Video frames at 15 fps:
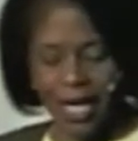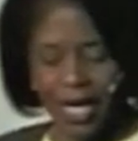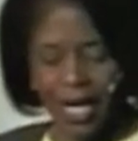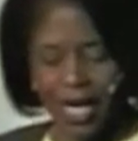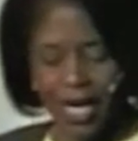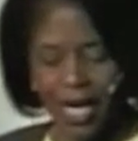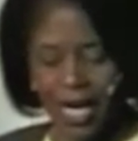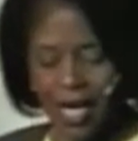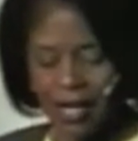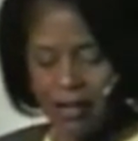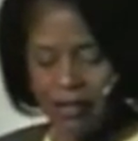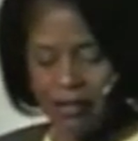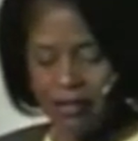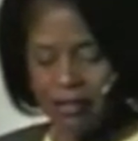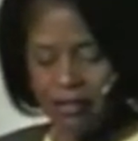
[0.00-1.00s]

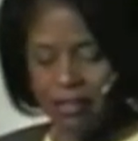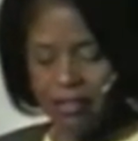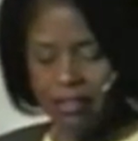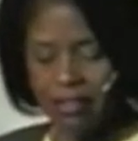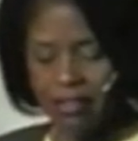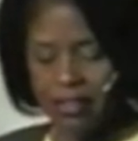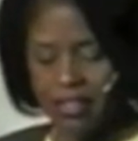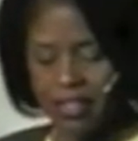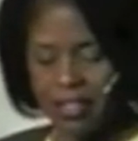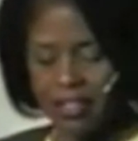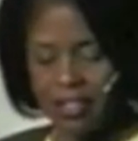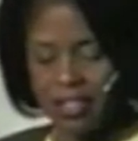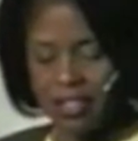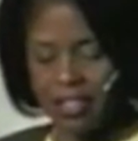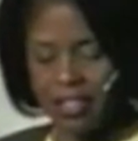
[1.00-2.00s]
And
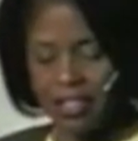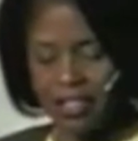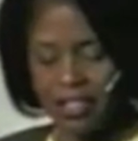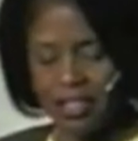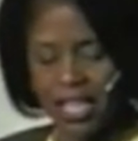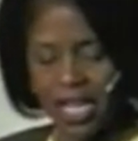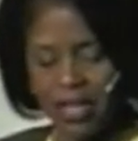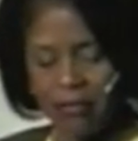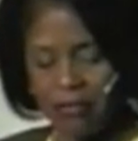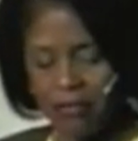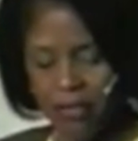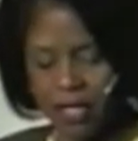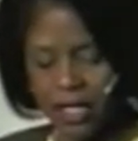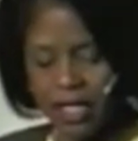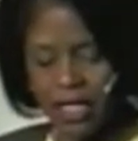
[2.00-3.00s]
they
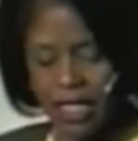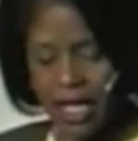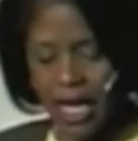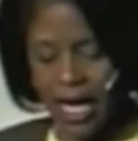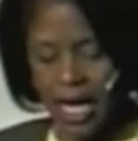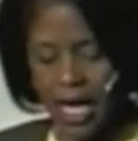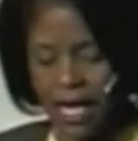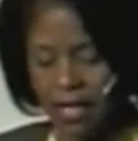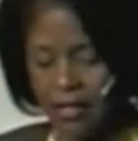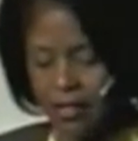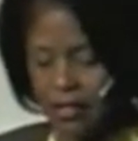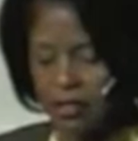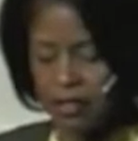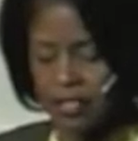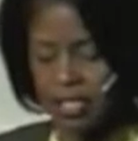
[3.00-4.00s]
really had,
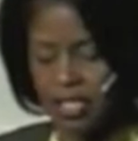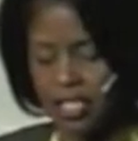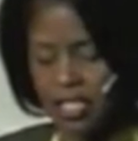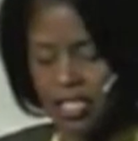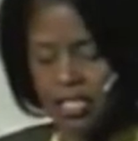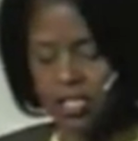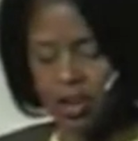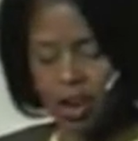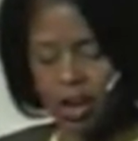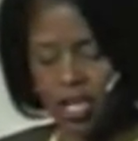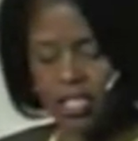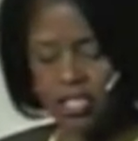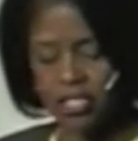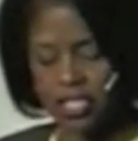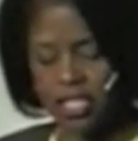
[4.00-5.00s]
it's hard
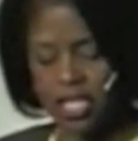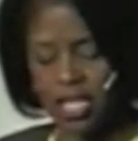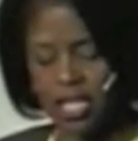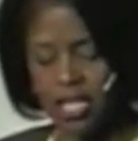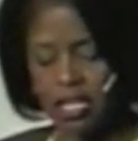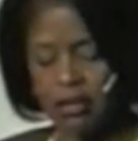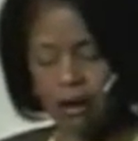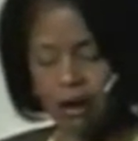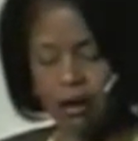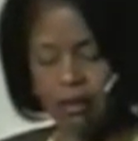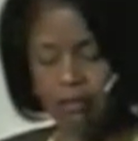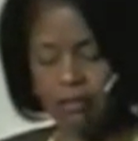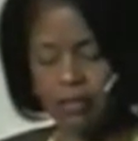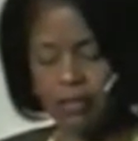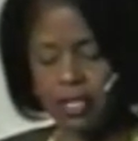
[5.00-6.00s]
to see
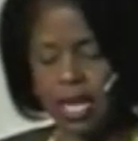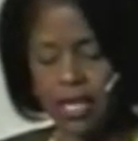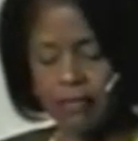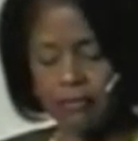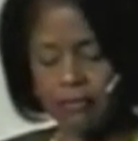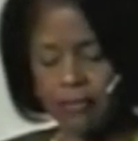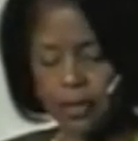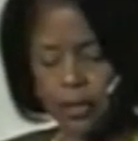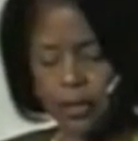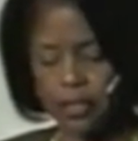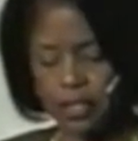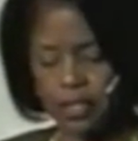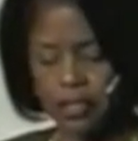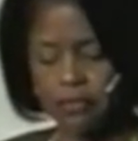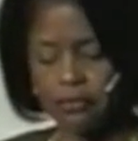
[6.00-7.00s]
on that
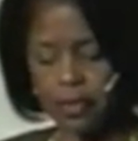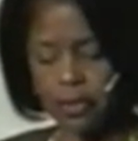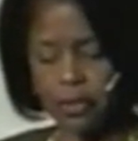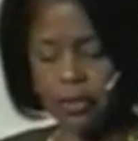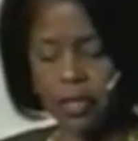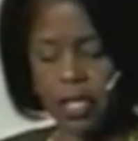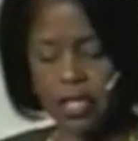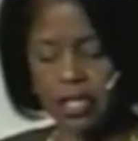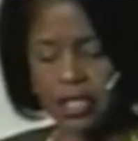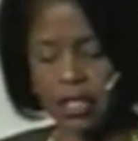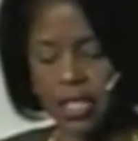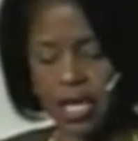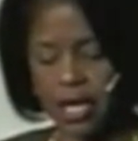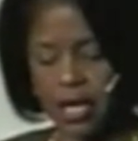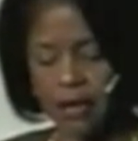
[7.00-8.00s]
the photo on the
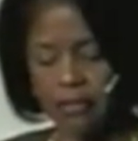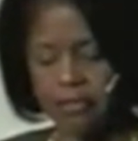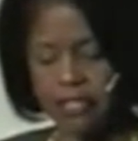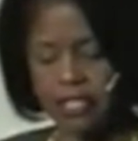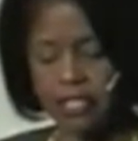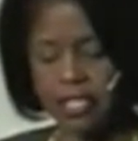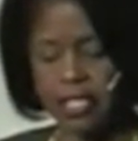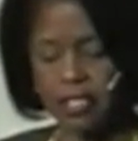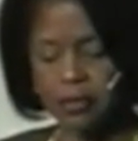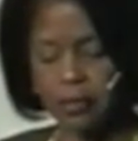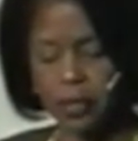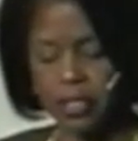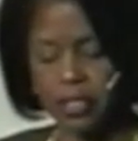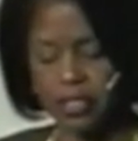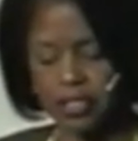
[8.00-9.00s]
left,
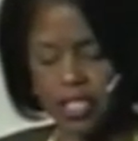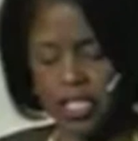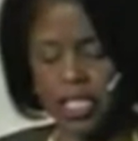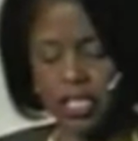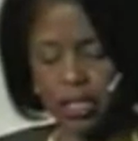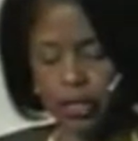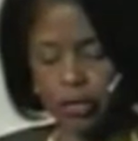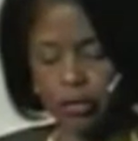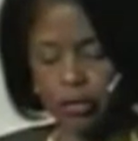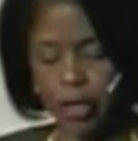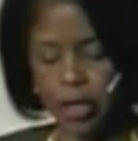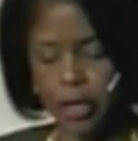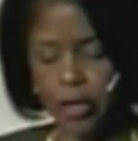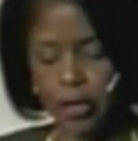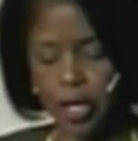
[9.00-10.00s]
where you see a little
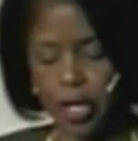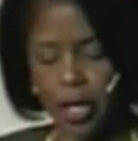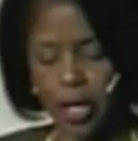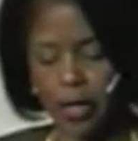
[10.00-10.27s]
mirror there.